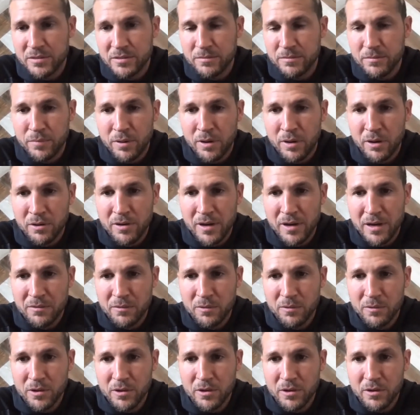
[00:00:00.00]
and Parker had a
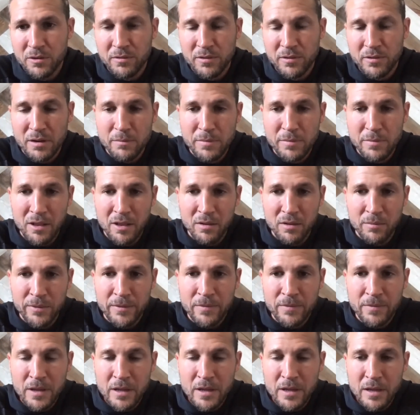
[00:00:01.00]
really good career at
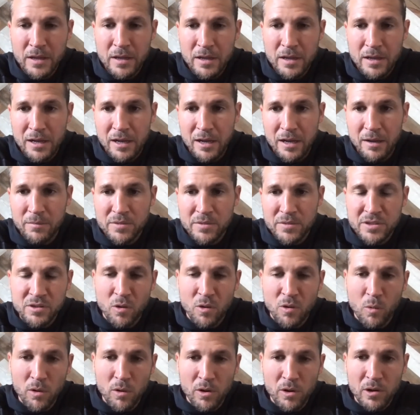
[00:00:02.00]
Bellarmine. Still
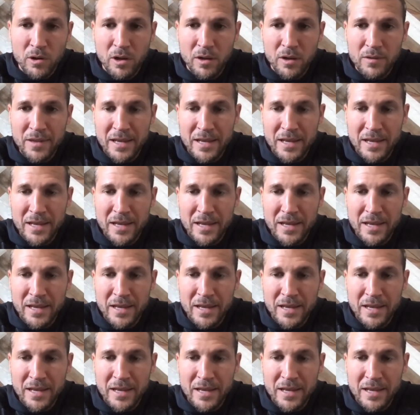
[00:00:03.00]
working on that